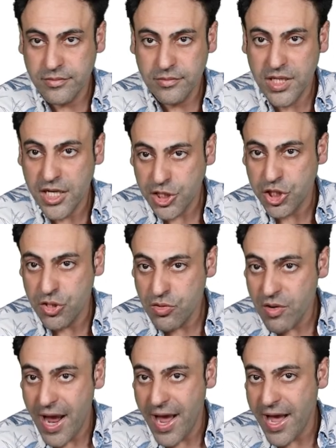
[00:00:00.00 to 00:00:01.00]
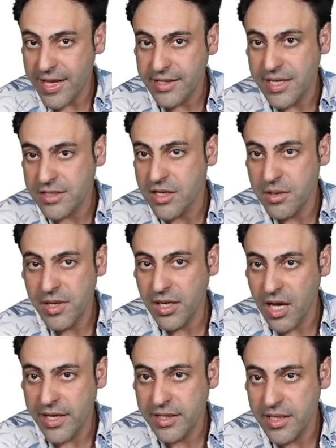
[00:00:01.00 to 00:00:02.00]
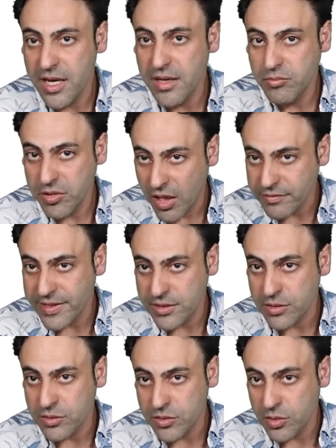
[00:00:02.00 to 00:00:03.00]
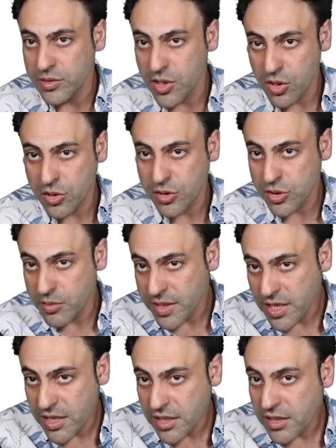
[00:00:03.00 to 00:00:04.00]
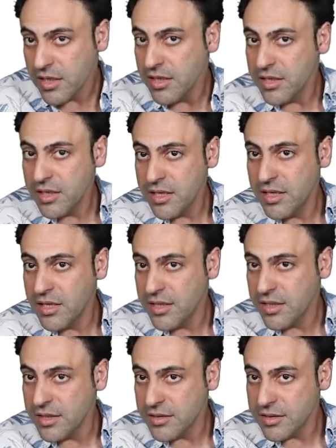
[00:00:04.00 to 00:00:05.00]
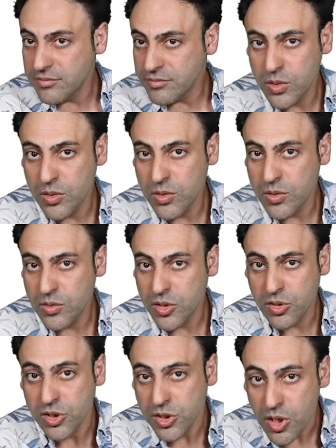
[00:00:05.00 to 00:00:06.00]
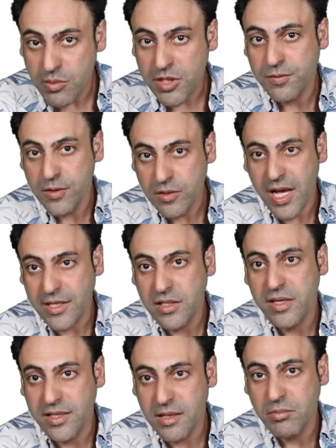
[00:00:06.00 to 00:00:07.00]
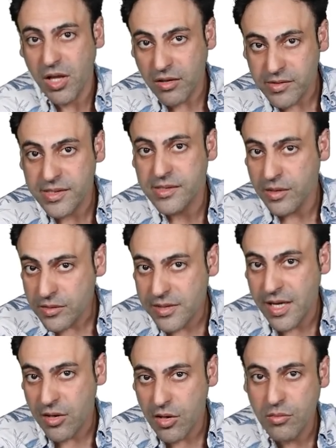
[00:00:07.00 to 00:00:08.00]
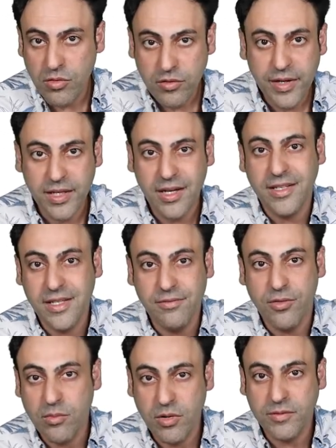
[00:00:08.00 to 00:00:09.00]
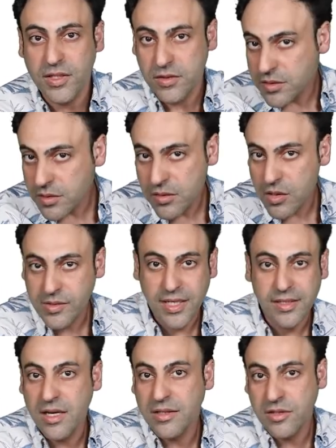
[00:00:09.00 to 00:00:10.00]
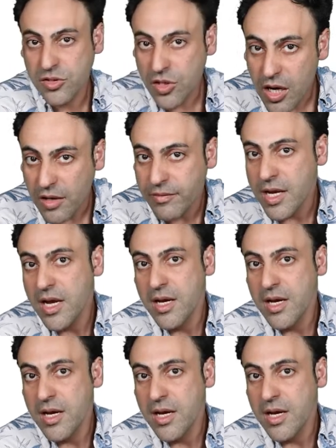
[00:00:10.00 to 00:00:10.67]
tissue, and that's going to be like the blood vessels. So there are so many, so there's so much food actually in the blood vessels that are moving like a form of the glucose and the other stuff,